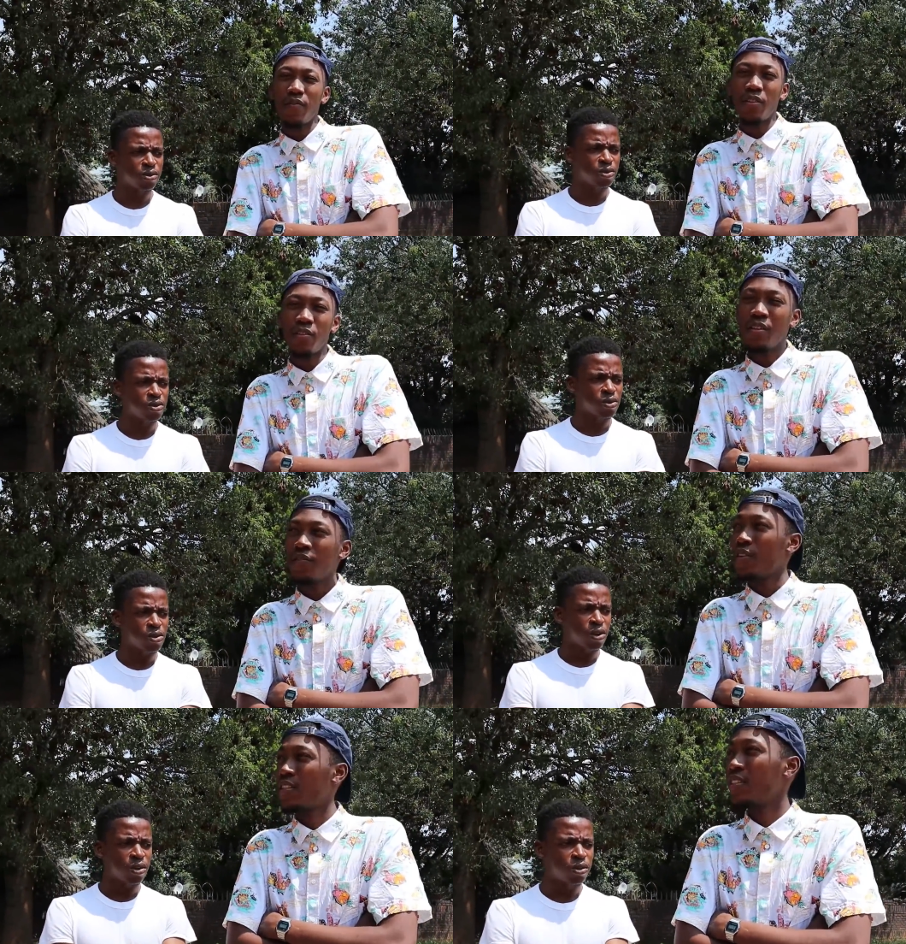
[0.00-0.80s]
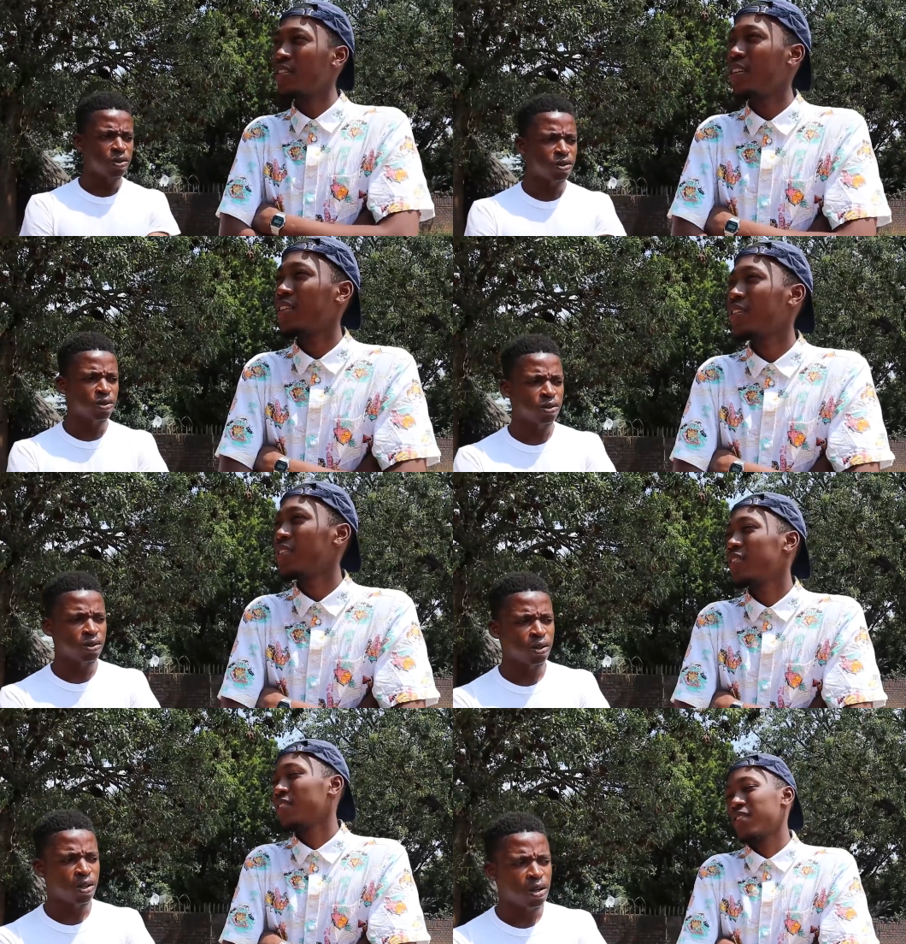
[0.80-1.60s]
Speaker 1: if you're cheating,
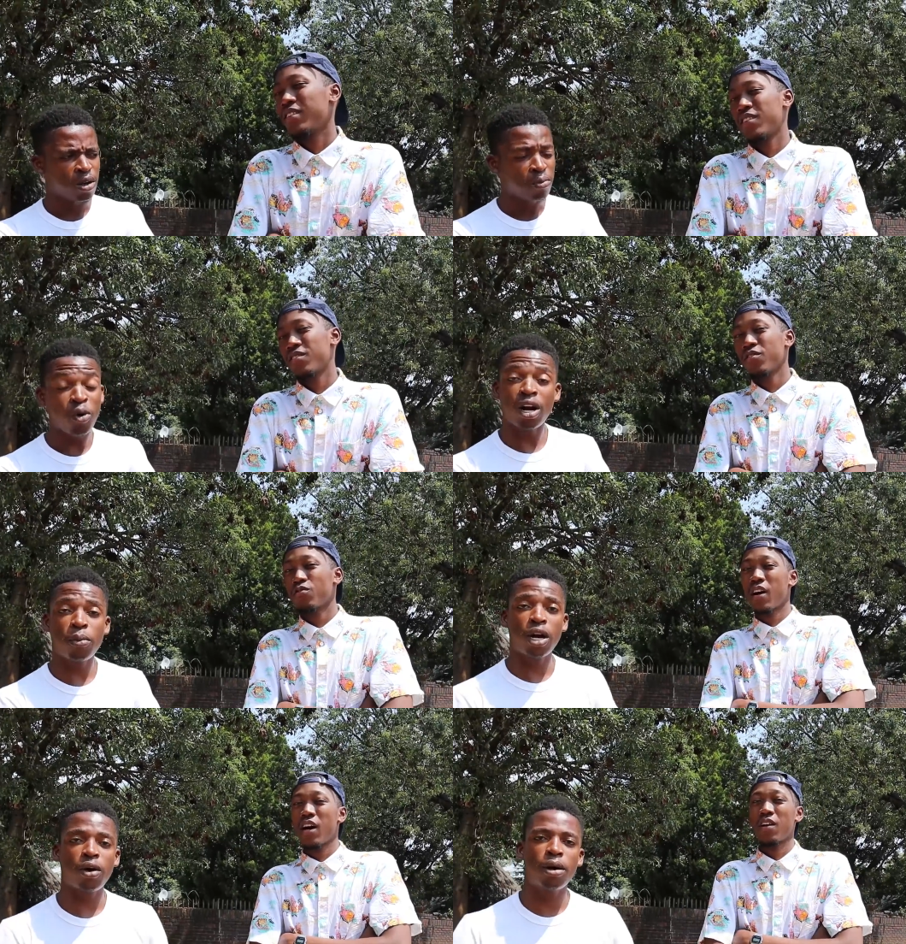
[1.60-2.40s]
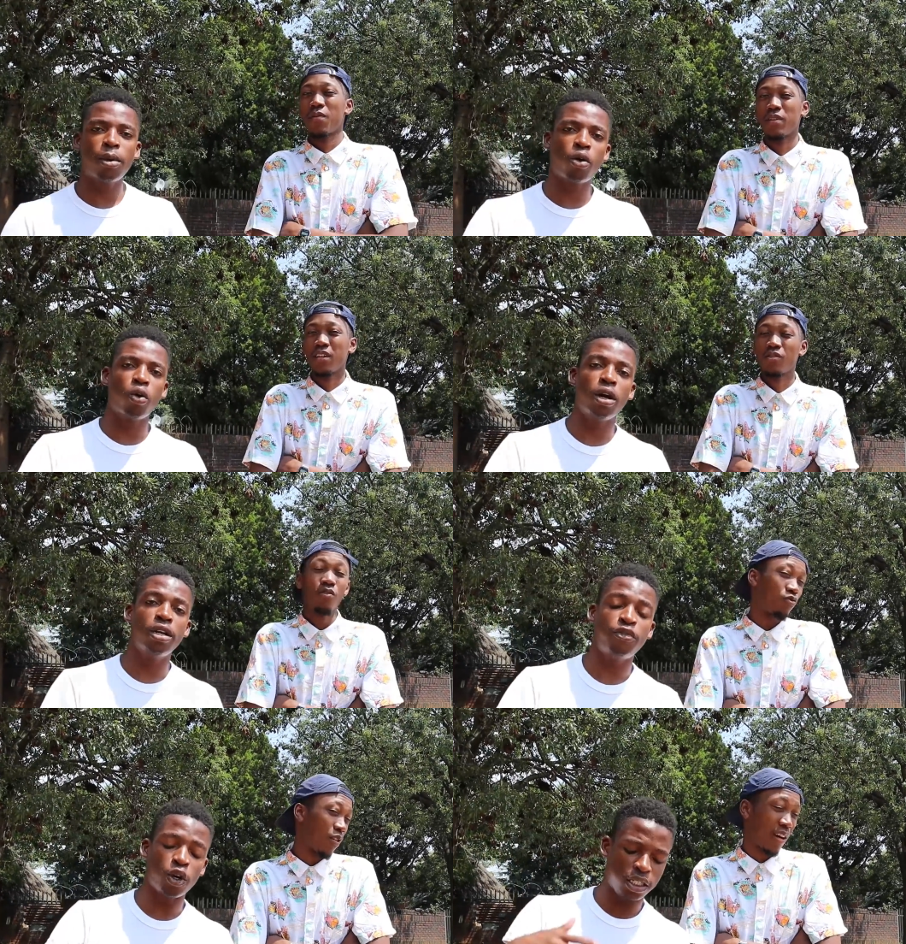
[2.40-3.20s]
Wawana Maholo,
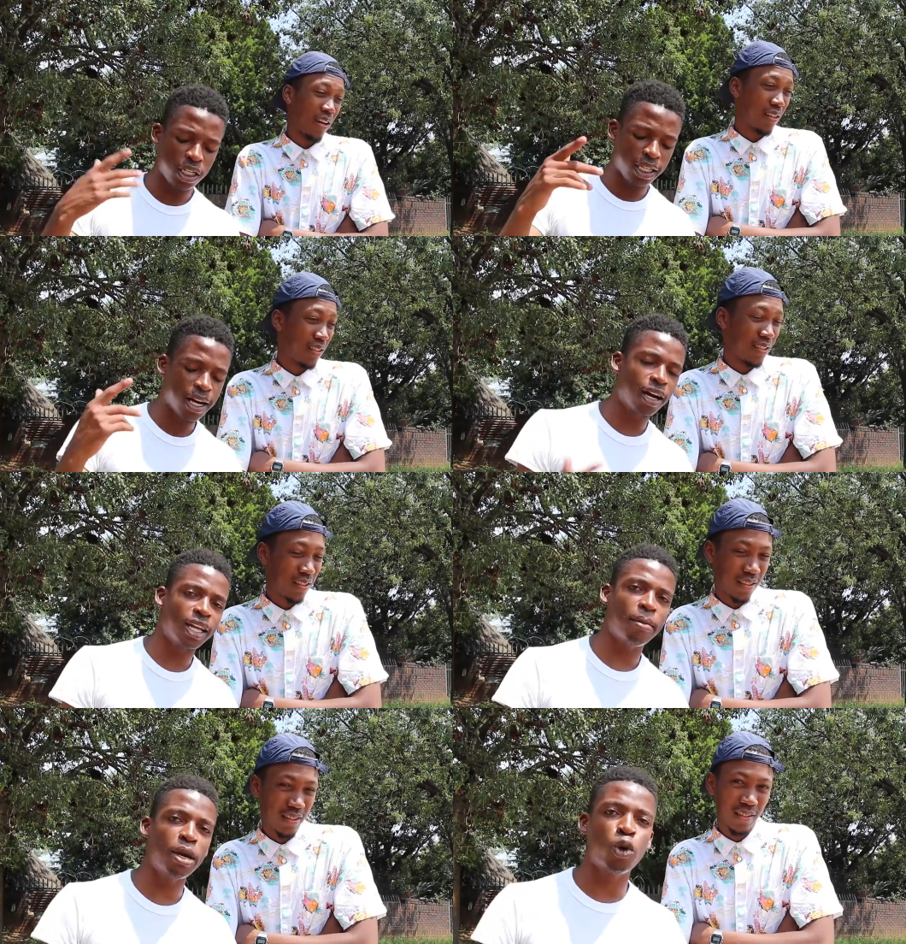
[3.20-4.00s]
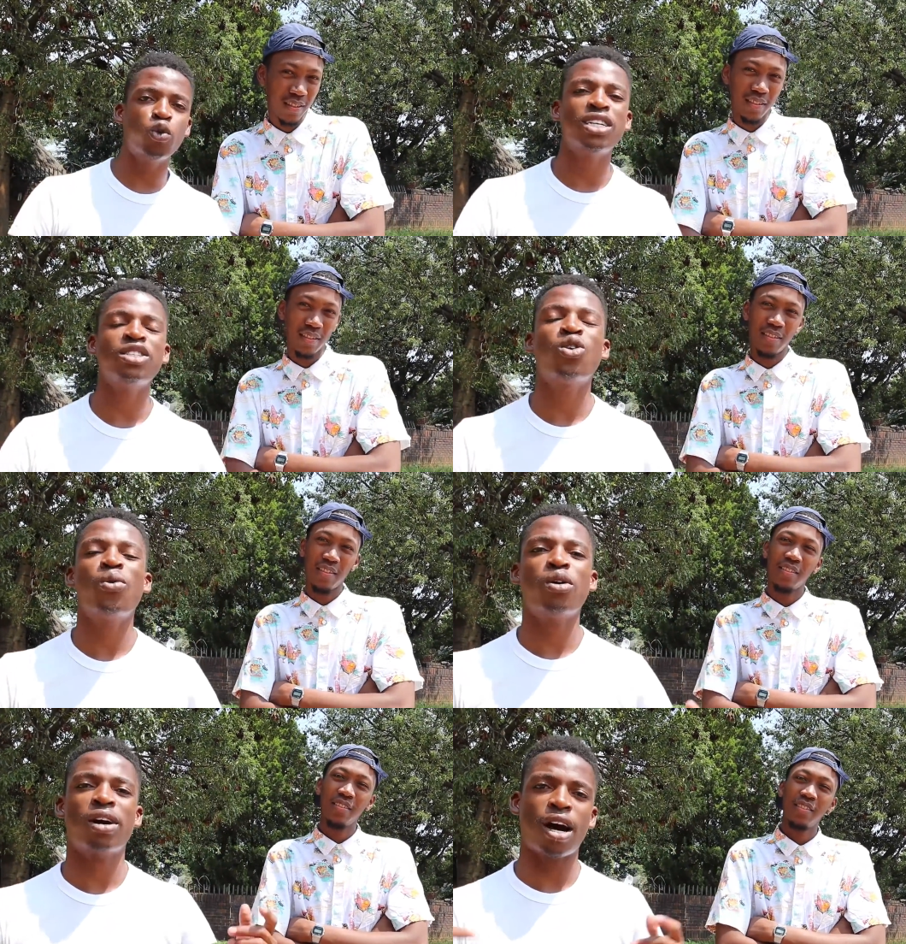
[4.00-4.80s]
and if you're cheating out there, my bro, just know
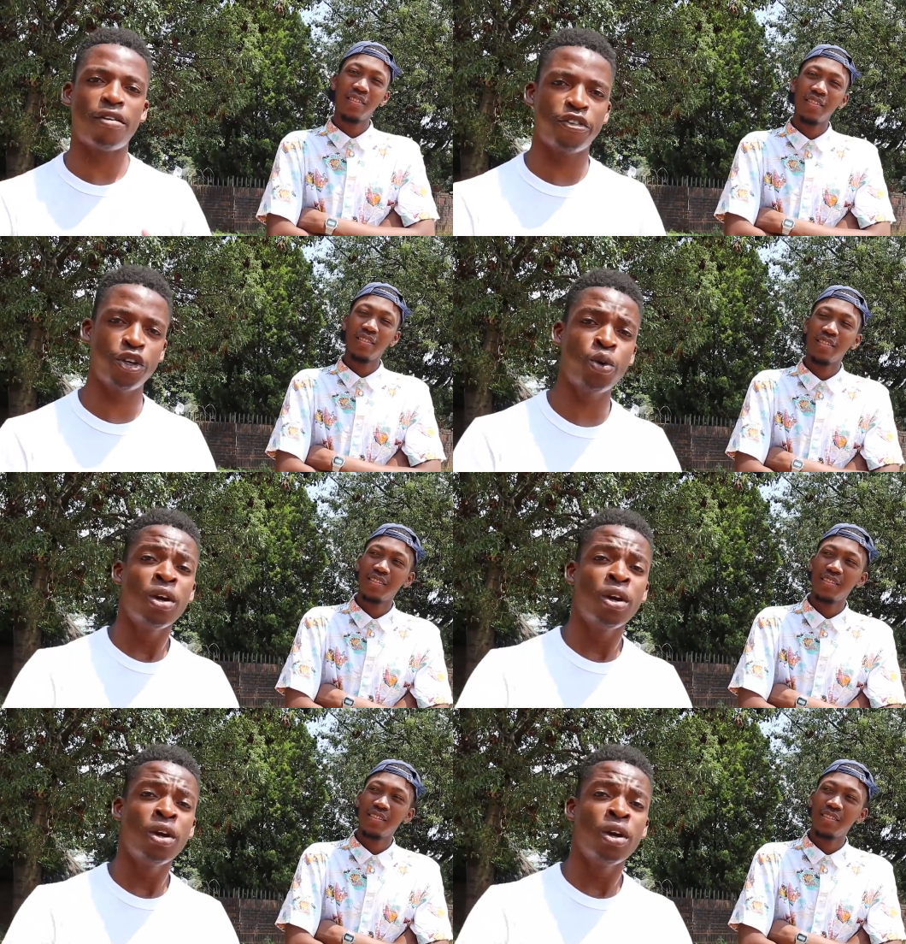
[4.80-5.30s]
we're gonna come for you.